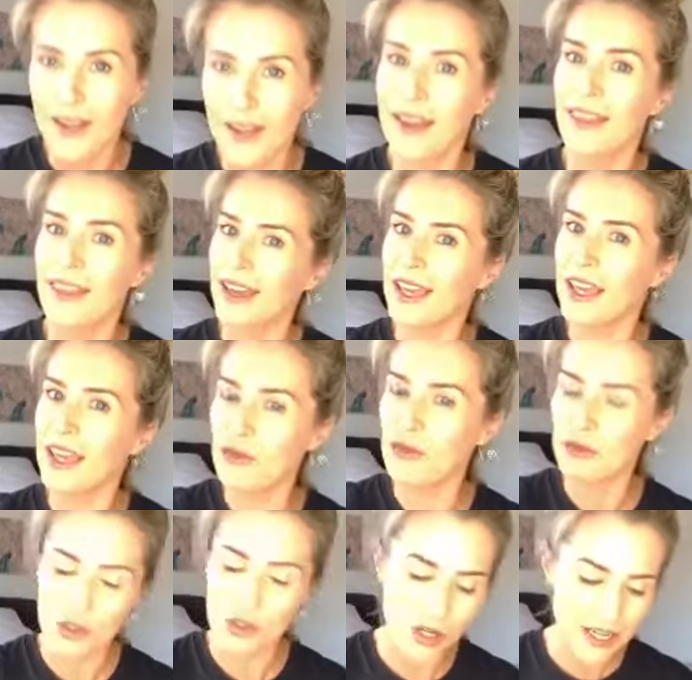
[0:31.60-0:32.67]
Thank you
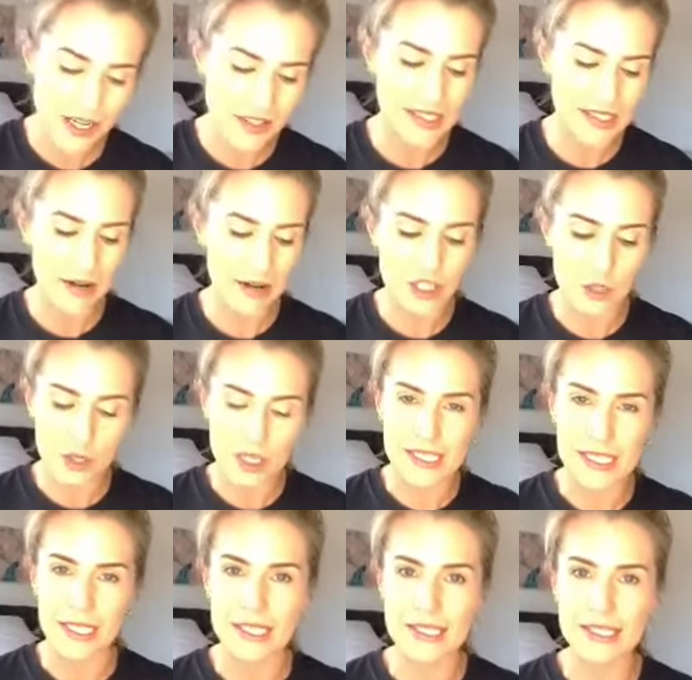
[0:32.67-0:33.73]
for joining us, Sarah. Do you want
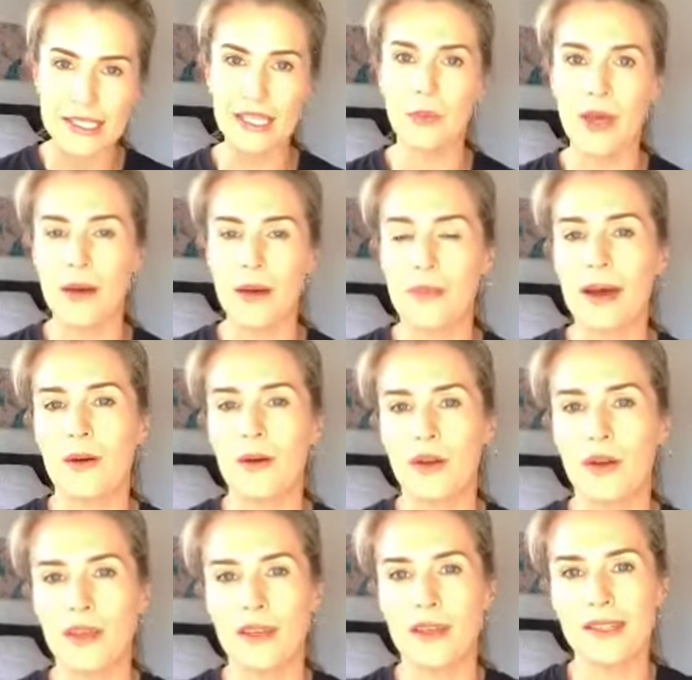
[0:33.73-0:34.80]
to tell us a little bit about
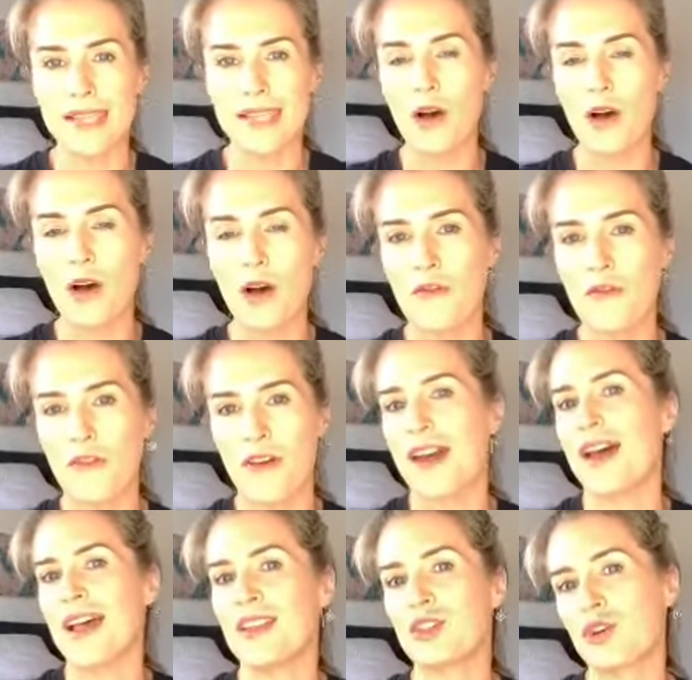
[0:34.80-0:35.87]
yourself
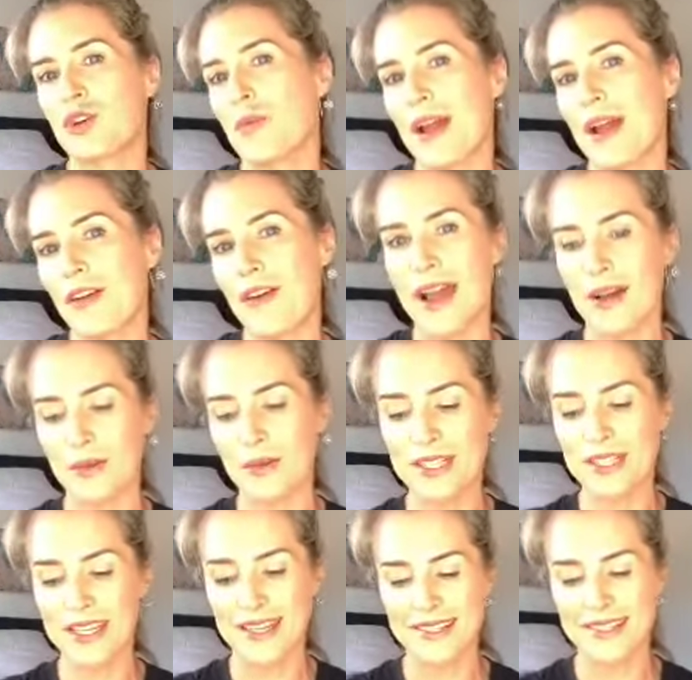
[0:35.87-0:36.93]
and your background
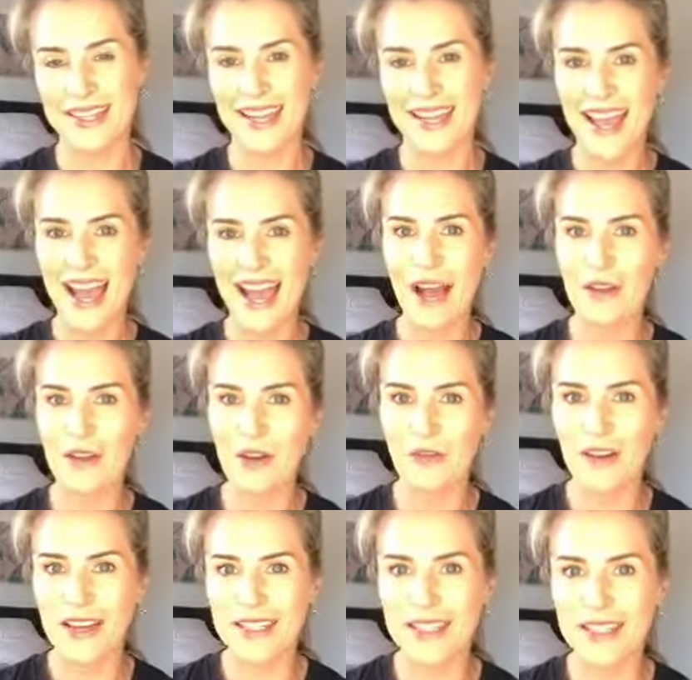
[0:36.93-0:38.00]
and how you're
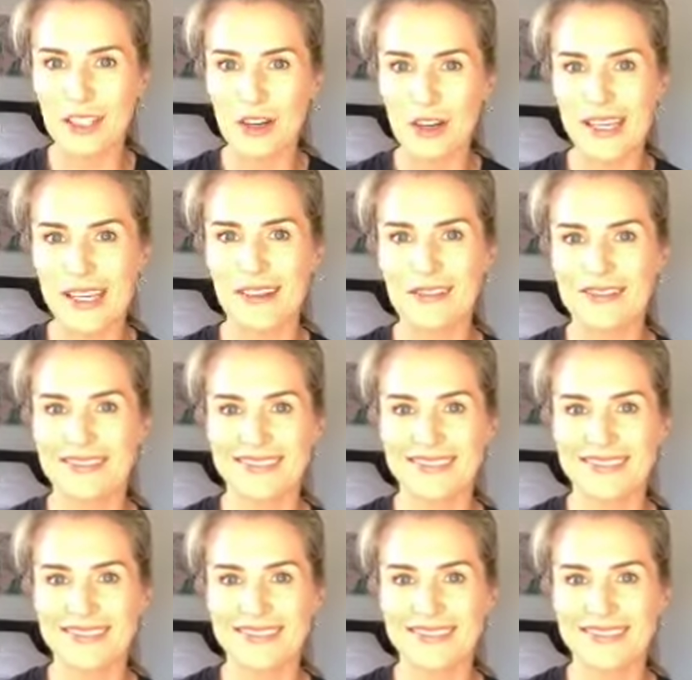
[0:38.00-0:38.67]
finding lockdown?